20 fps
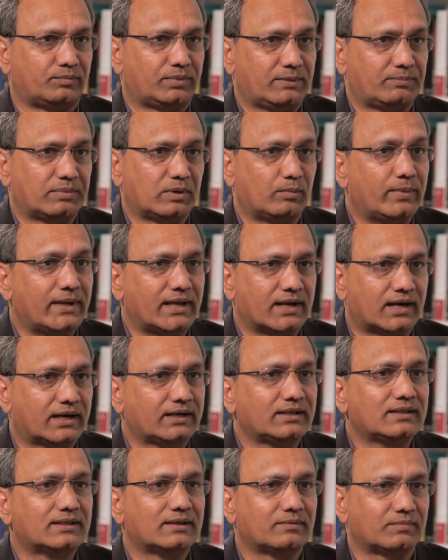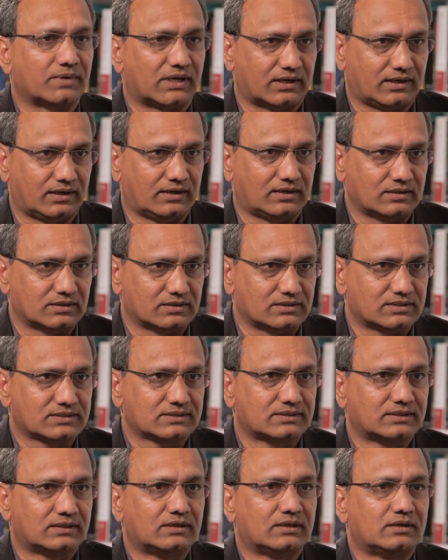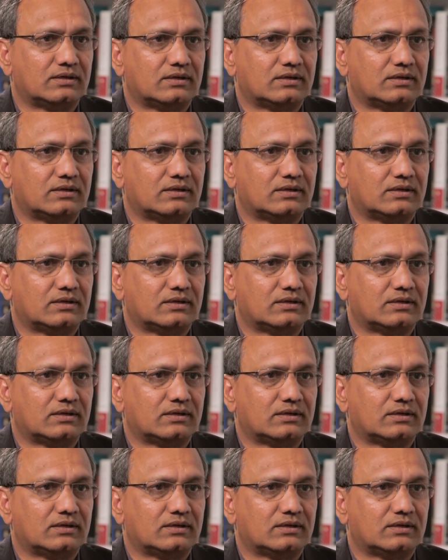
people behind them are Indians.